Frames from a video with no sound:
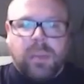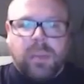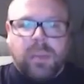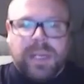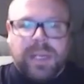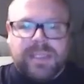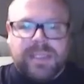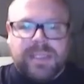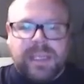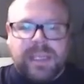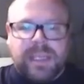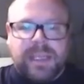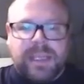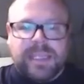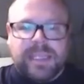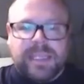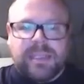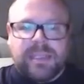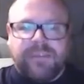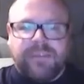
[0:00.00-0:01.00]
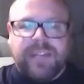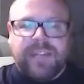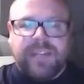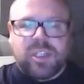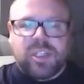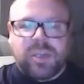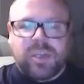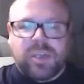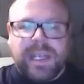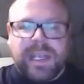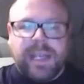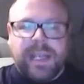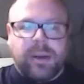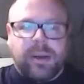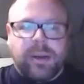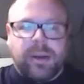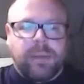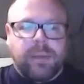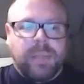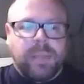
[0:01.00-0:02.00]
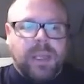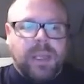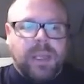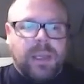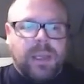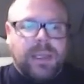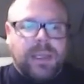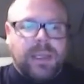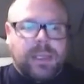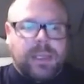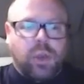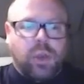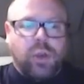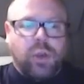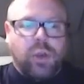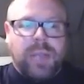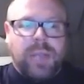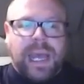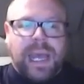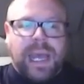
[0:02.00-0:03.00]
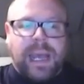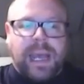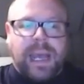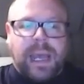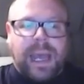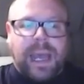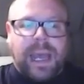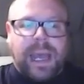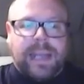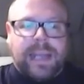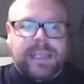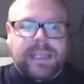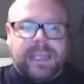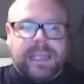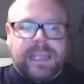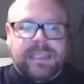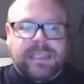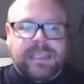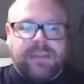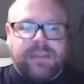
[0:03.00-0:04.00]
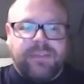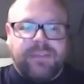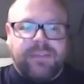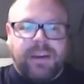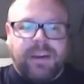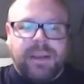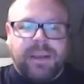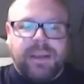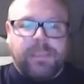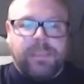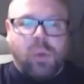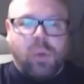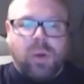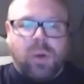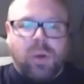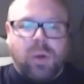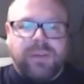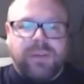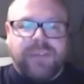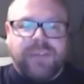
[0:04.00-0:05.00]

But it's this feature here that could act as a very important